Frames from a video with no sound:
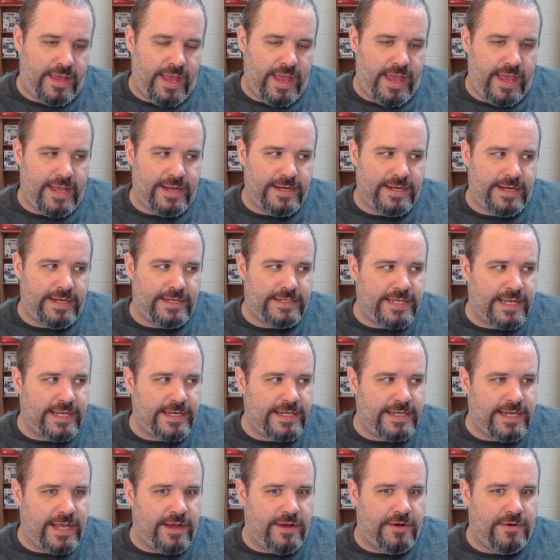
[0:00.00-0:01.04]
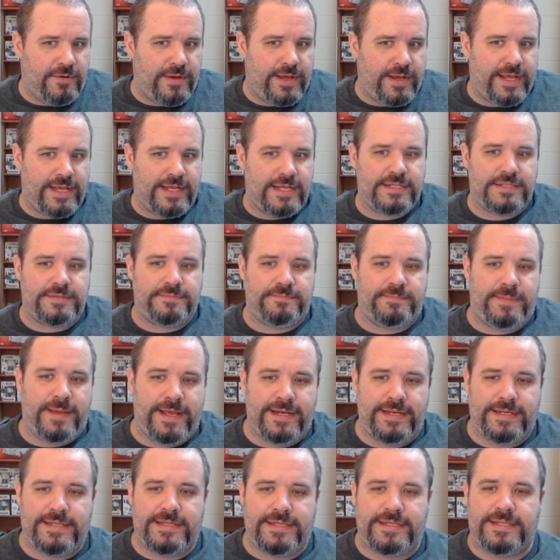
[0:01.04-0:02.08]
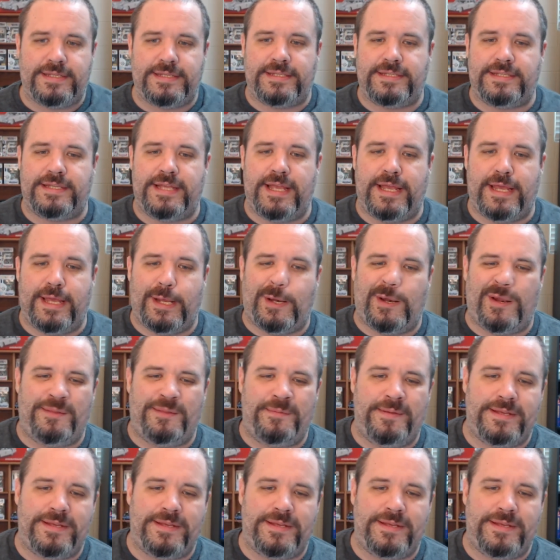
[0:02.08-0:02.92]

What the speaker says: And Nintendo is been said,